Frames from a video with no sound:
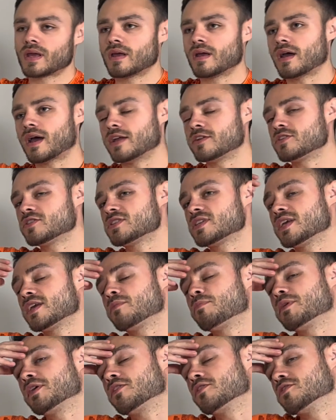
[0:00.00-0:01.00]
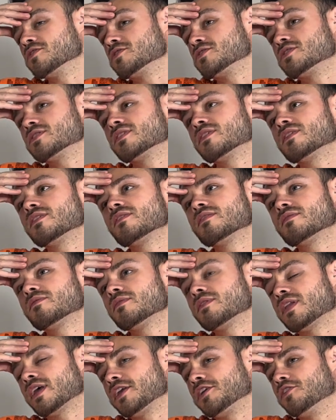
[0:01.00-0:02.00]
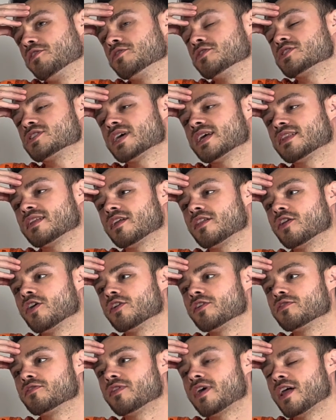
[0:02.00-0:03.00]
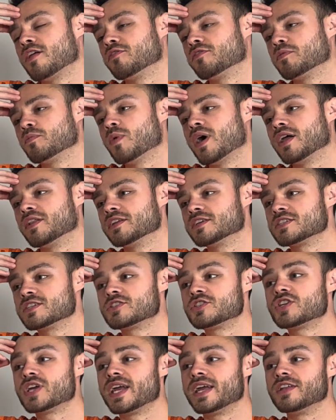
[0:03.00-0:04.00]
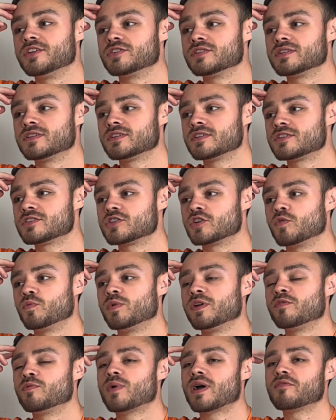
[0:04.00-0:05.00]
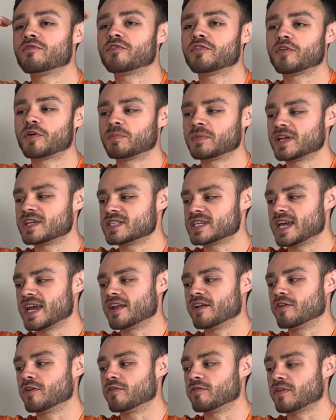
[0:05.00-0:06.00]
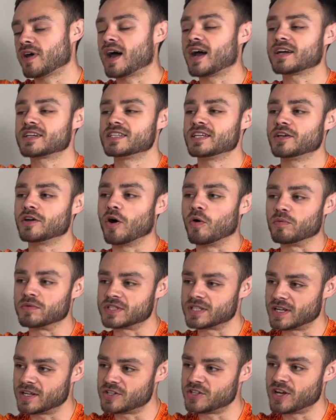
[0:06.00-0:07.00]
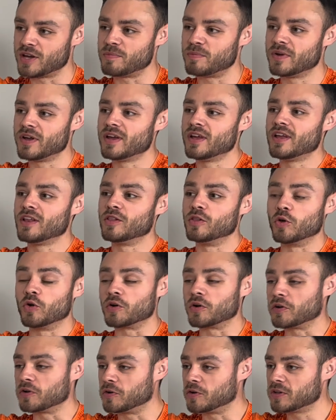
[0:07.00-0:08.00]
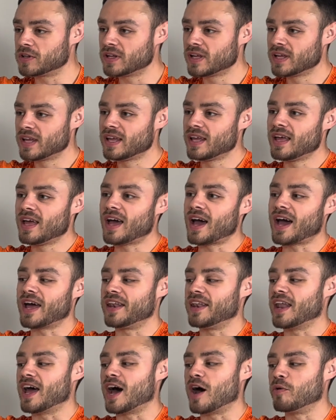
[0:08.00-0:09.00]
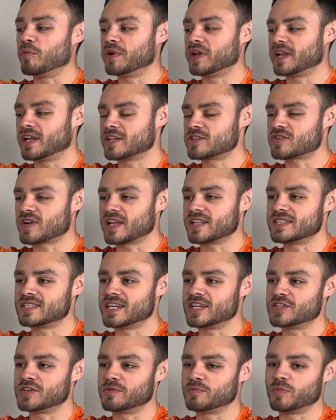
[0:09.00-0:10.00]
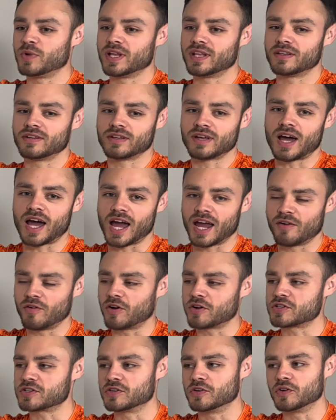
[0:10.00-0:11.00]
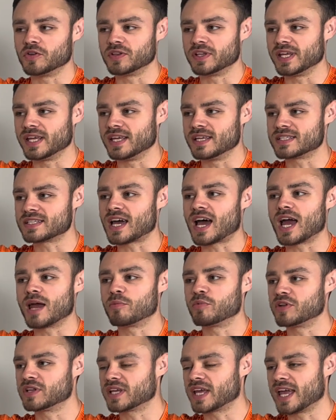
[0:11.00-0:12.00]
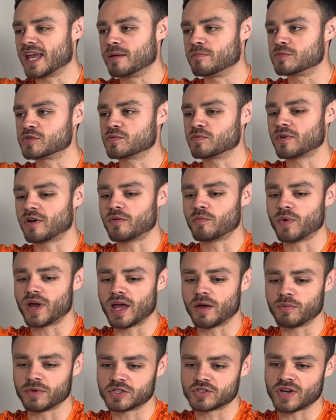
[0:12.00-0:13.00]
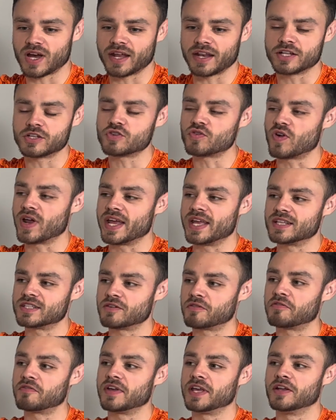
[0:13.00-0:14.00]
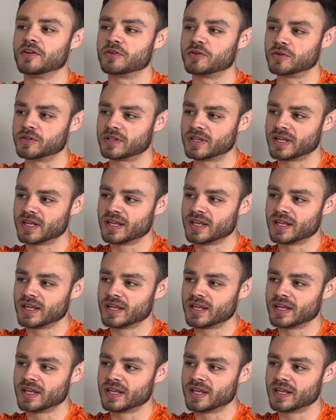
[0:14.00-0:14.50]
I just think because like you just said, a lot of health and wellness is changing. So we've went from this era of actually going to the gym, looking good, and now we're in a transition with High Rocks and all these hybrid games where we're trying to train to feel good.